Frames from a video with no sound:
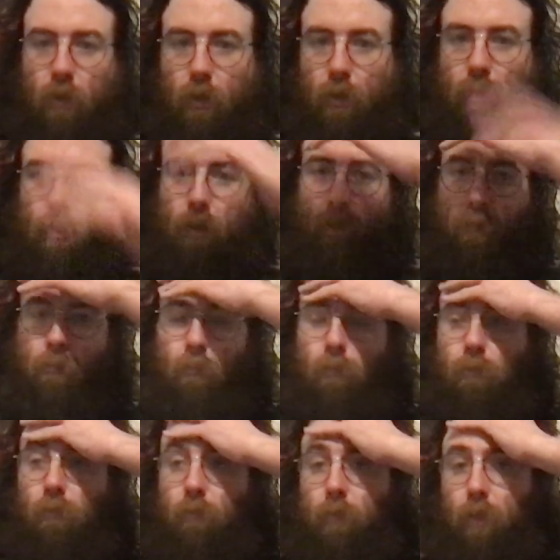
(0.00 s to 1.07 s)
really,
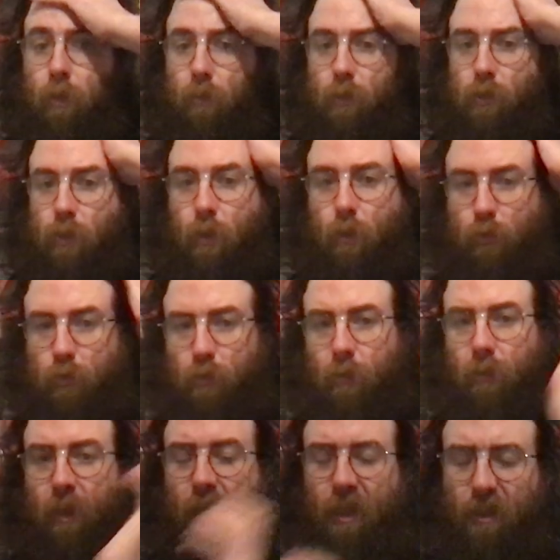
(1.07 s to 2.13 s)
really much else for
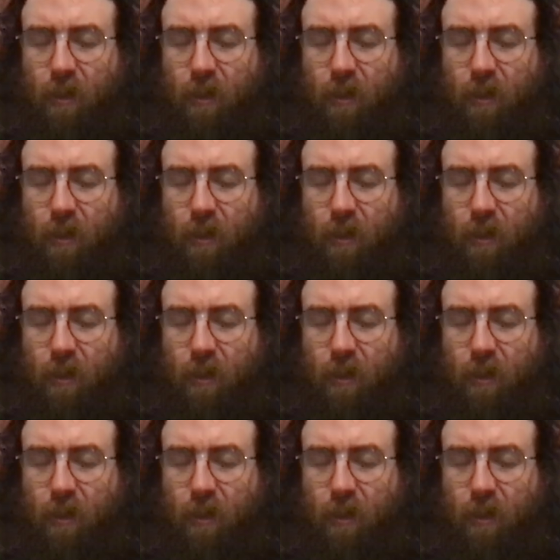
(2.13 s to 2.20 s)
the